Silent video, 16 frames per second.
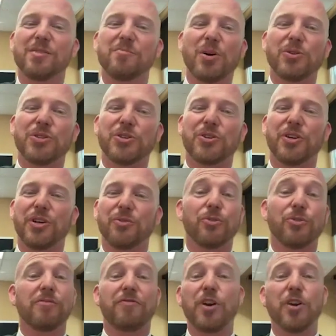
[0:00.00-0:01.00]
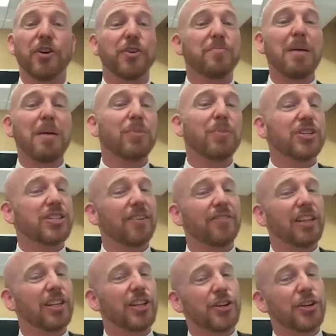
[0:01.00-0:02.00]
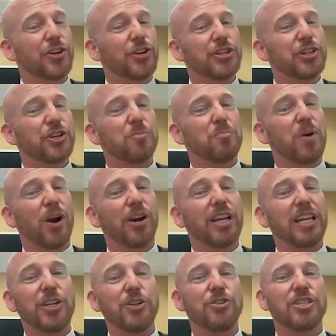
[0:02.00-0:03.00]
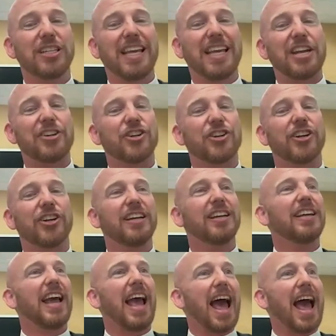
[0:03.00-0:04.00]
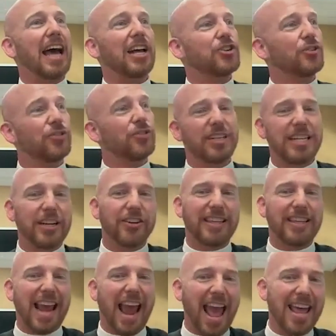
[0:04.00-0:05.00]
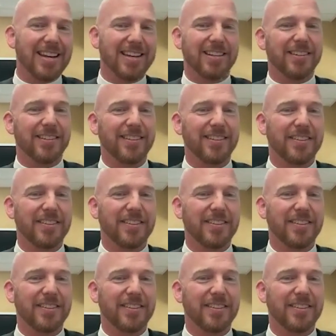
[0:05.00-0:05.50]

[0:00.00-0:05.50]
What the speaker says: the most revered members of the liturgical party usually enter at or near the end.